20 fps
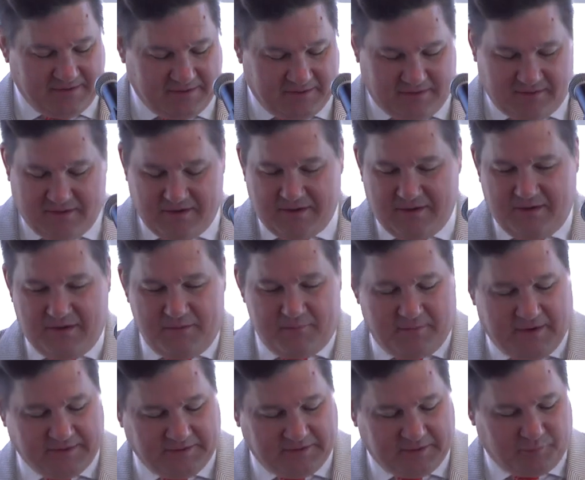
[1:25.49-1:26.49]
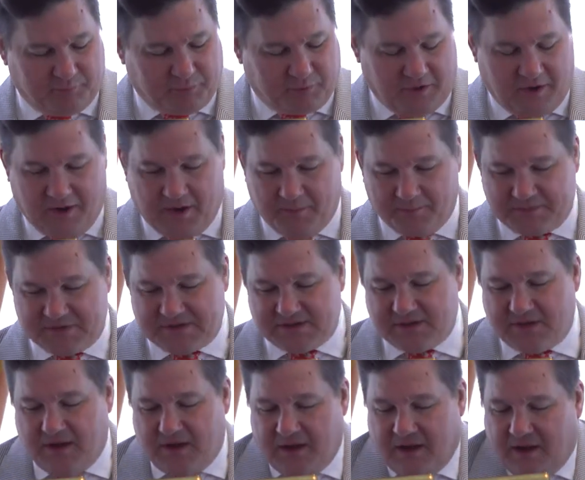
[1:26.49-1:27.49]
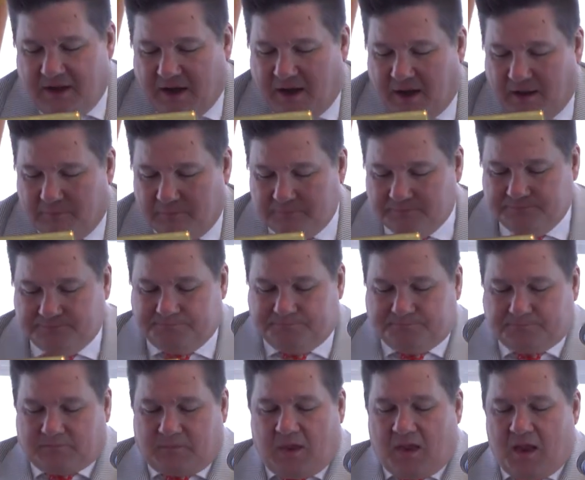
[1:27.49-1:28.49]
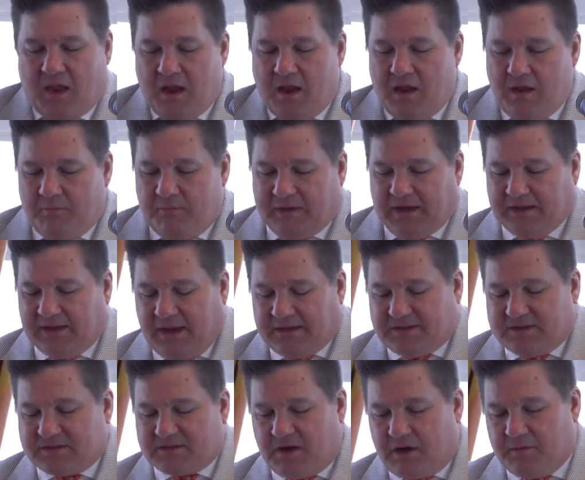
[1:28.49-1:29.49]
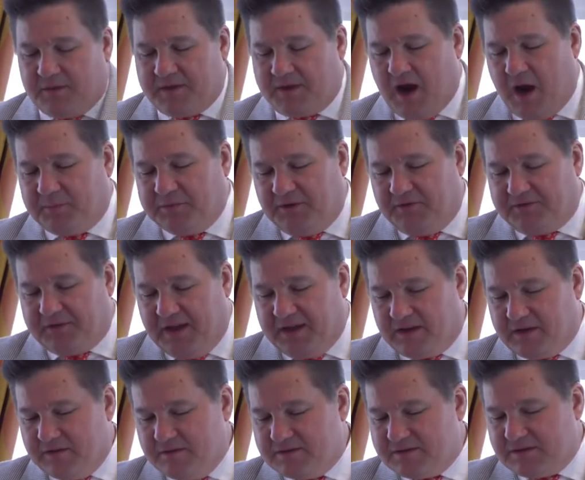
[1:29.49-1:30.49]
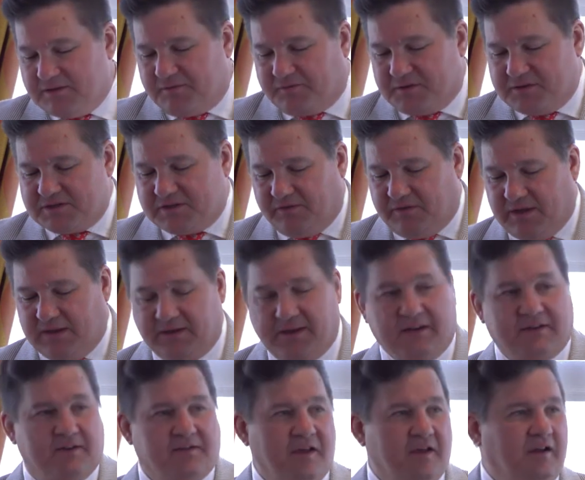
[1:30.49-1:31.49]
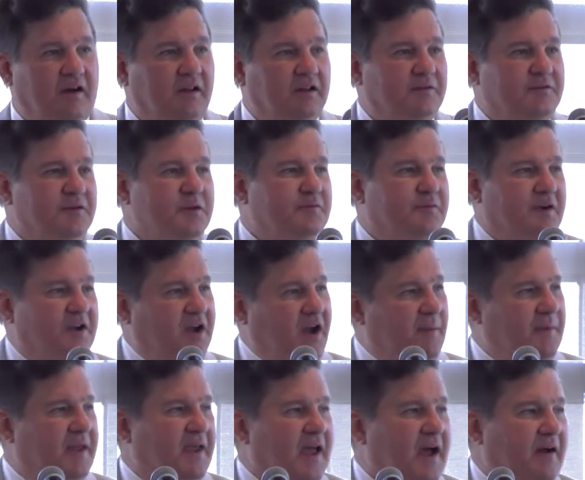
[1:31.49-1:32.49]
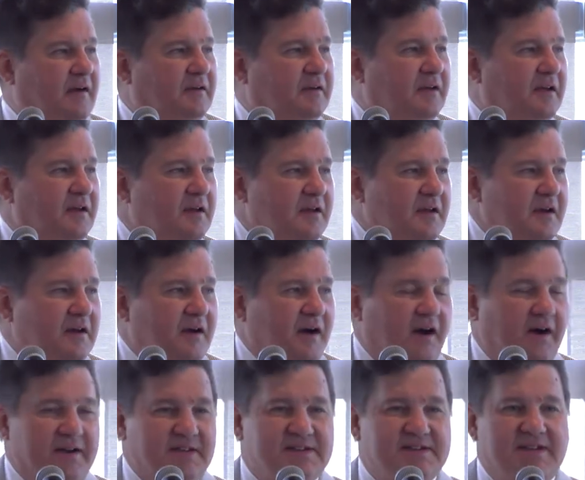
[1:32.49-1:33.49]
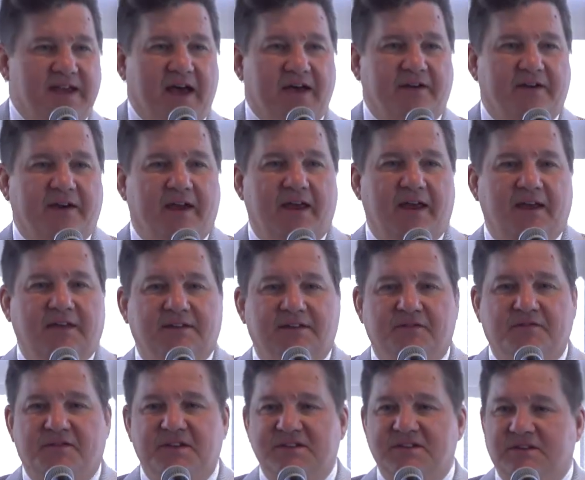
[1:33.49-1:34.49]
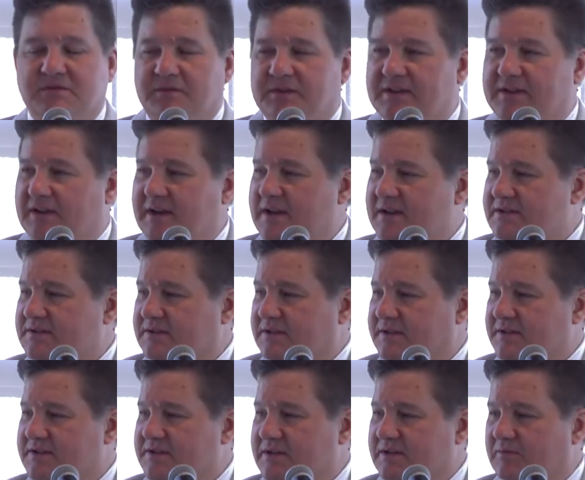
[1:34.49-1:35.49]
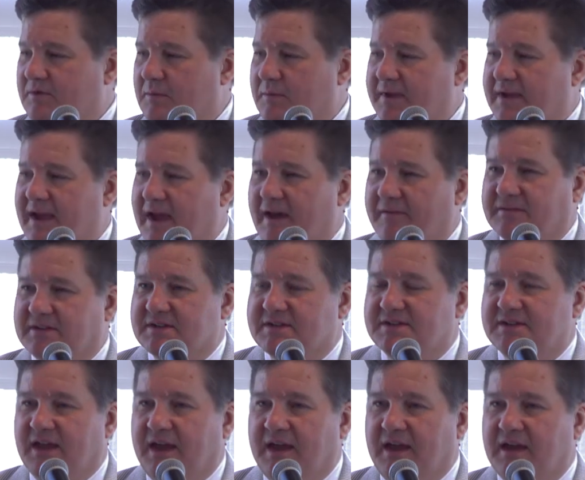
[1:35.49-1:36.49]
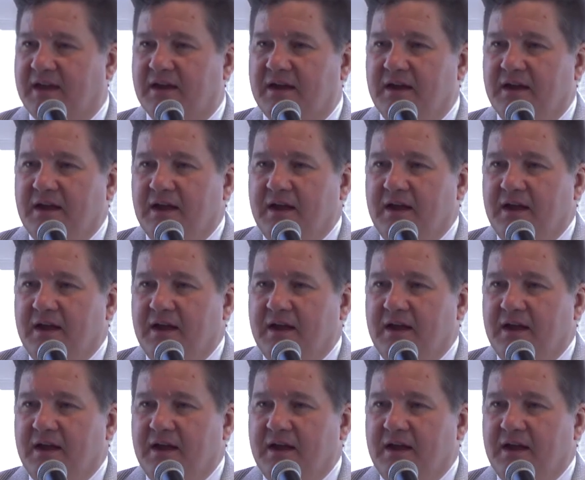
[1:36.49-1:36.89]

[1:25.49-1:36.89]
little prompts. But I'd like to start with a couple of thank yous. First of all, I'd like to thank all of you for coming out on a Saturday to visit with us, to listen to what we have to say.